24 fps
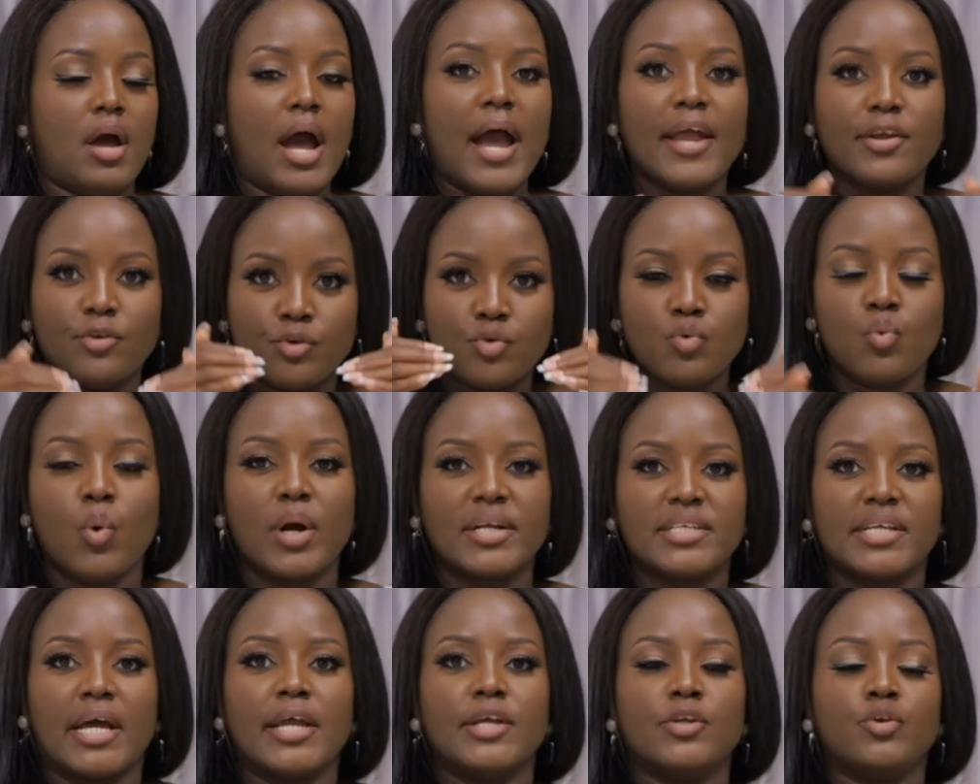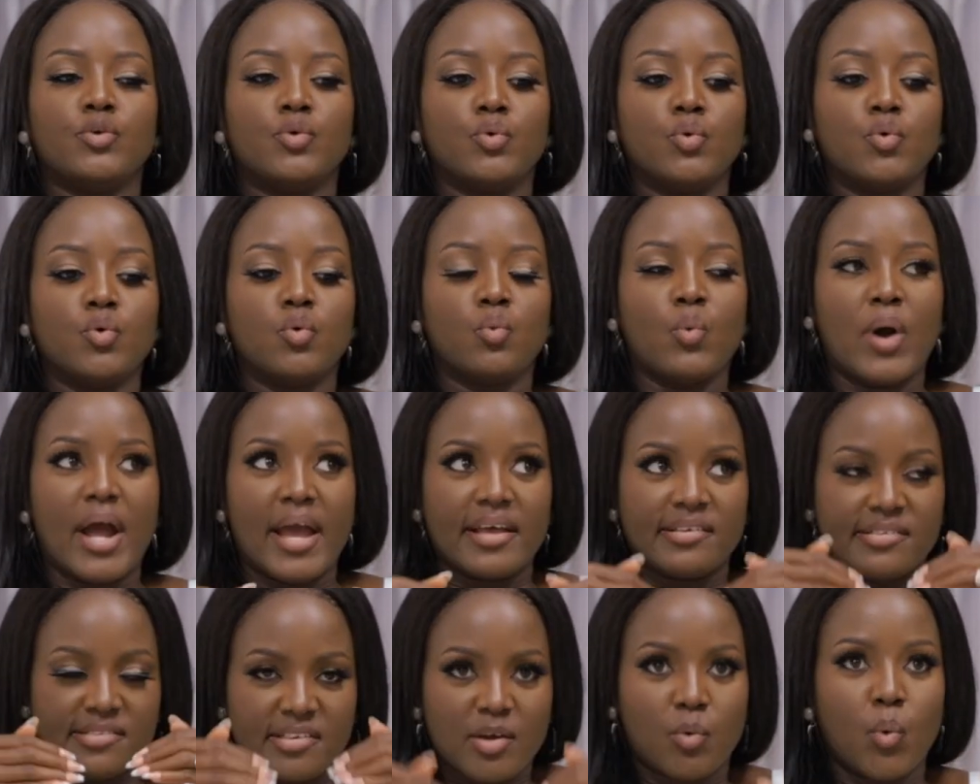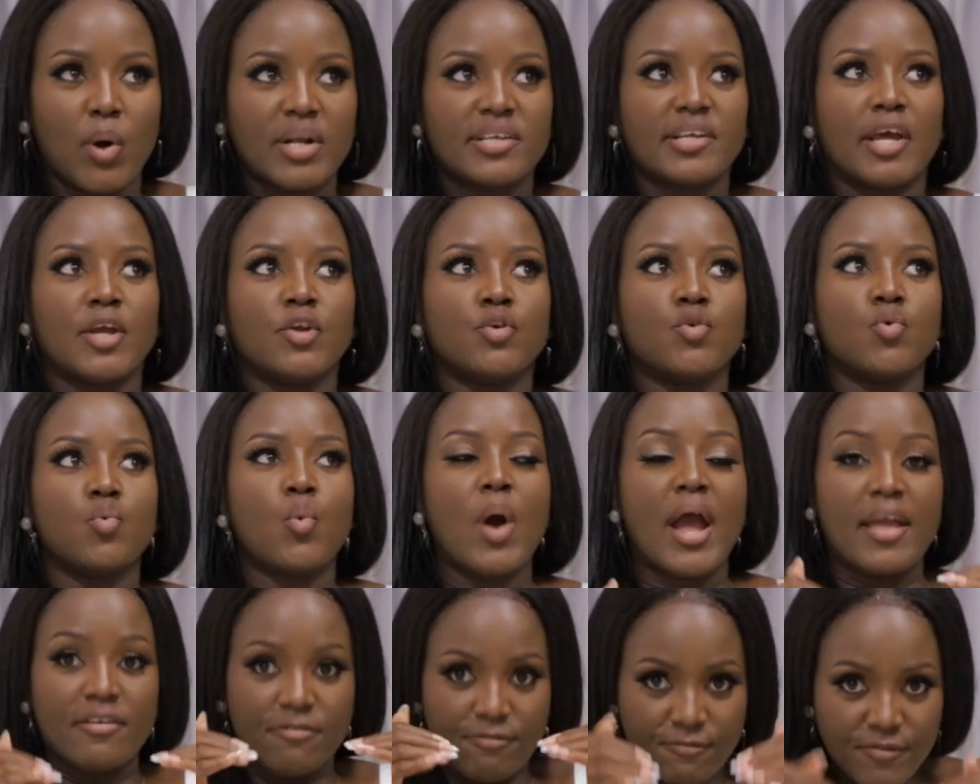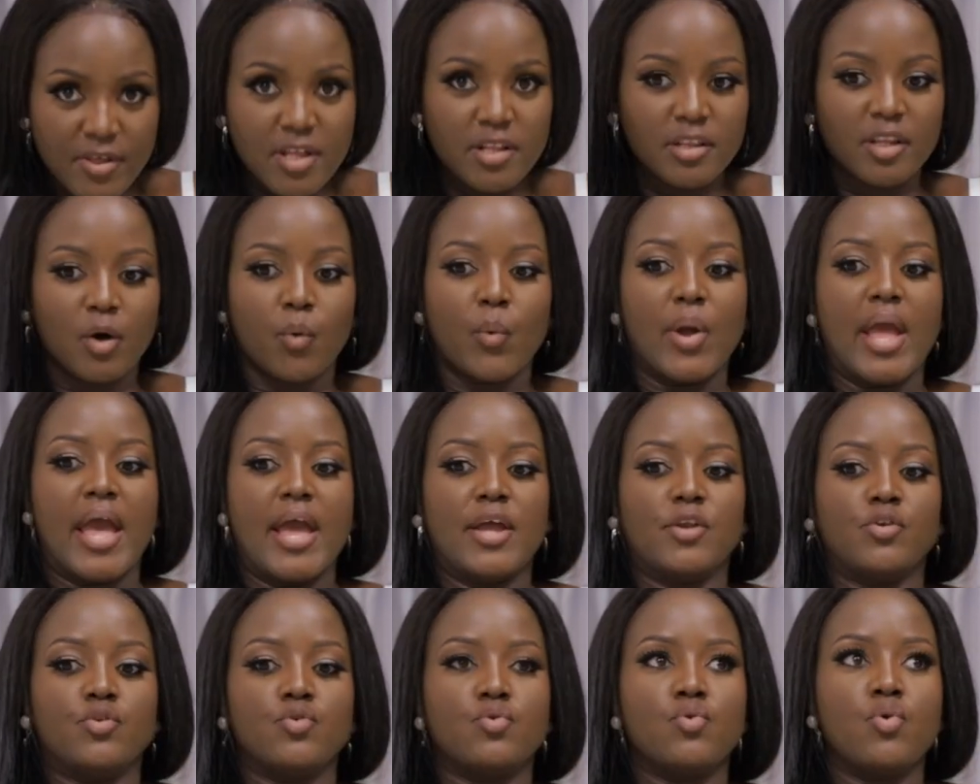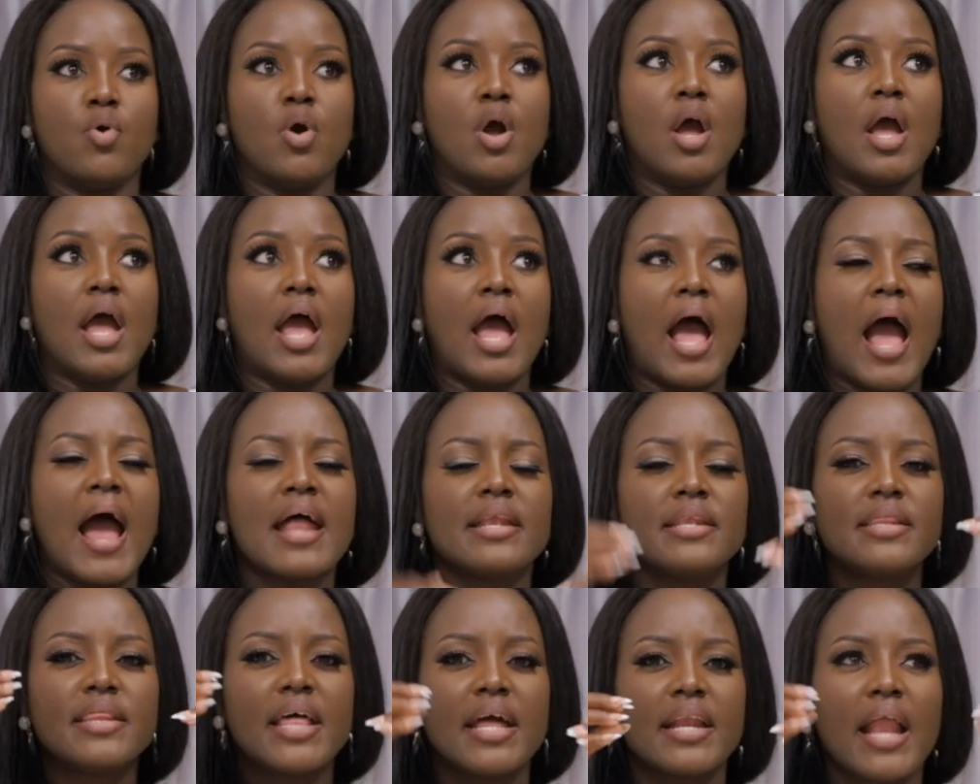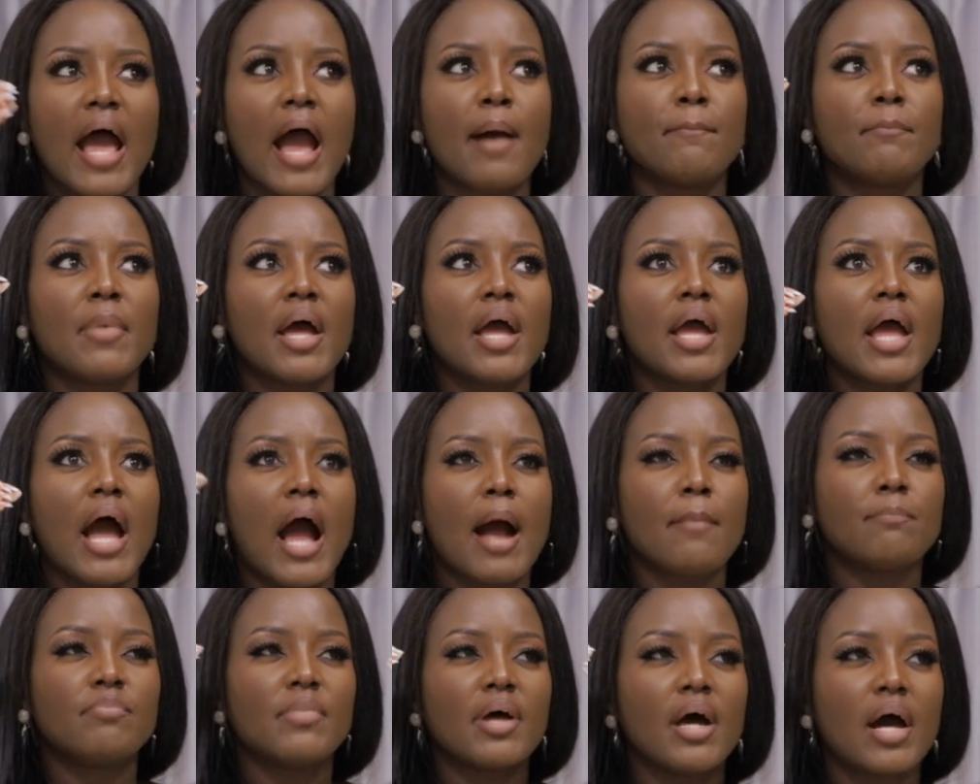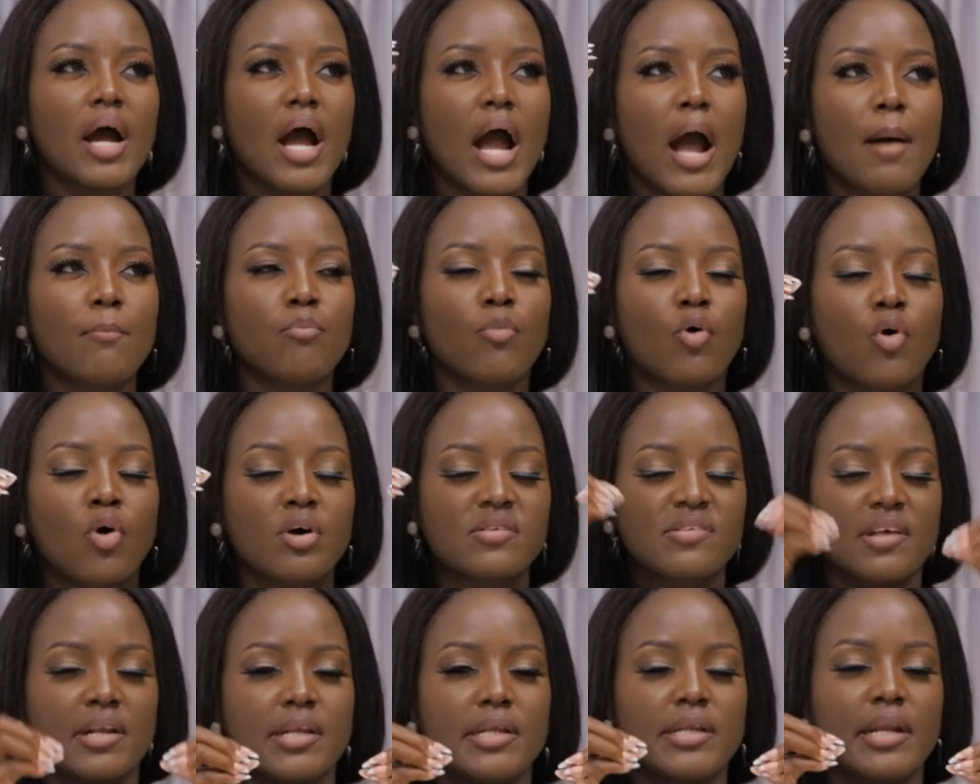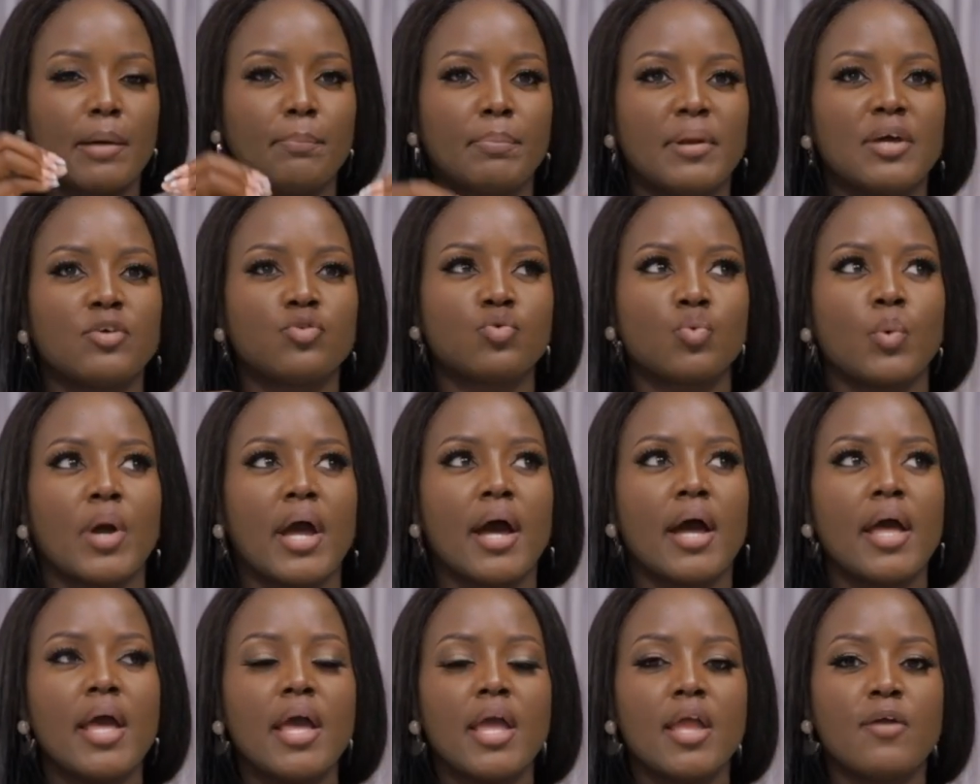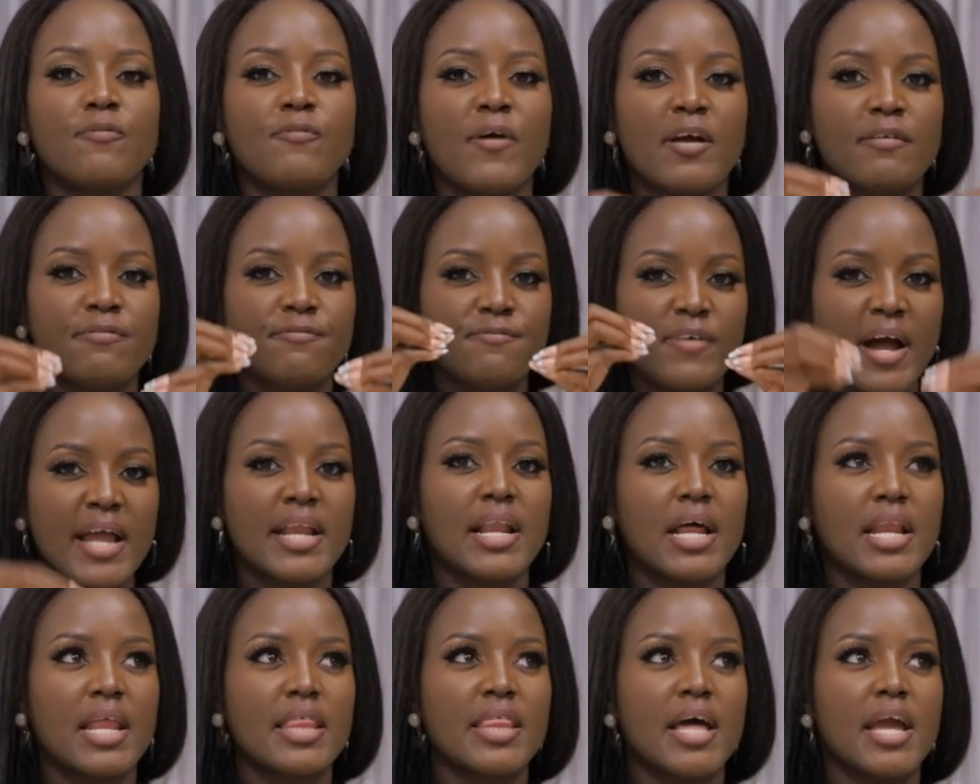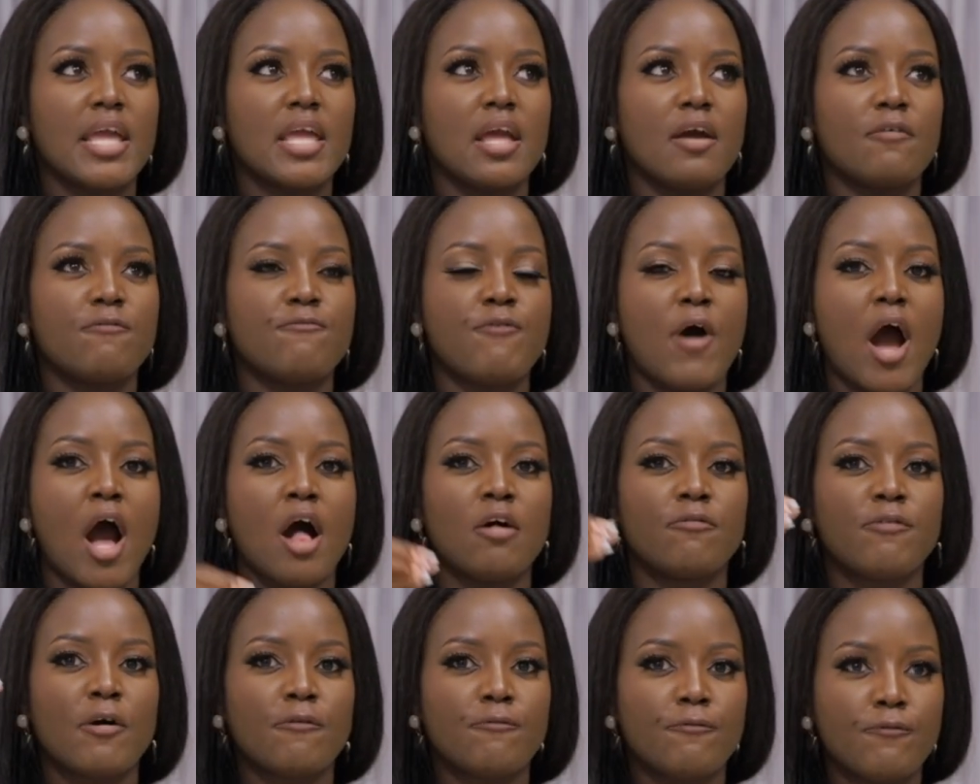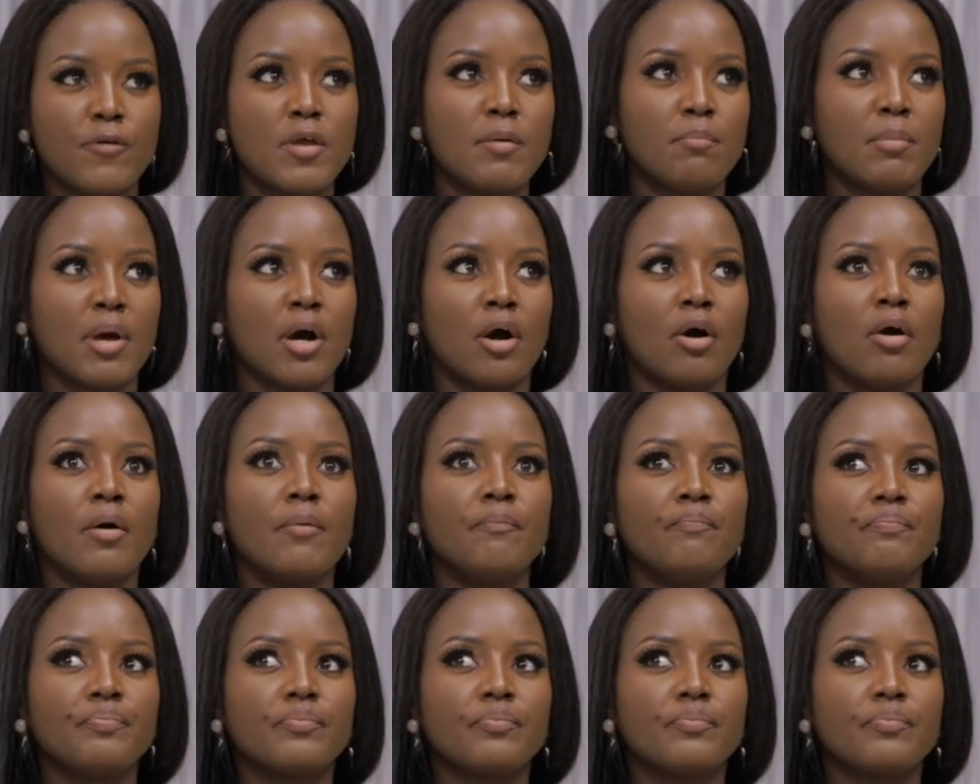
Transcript: I do what I do, why I say what I do, why I feel the way I do. And then I'm constantly in a place where if I find another alpha female,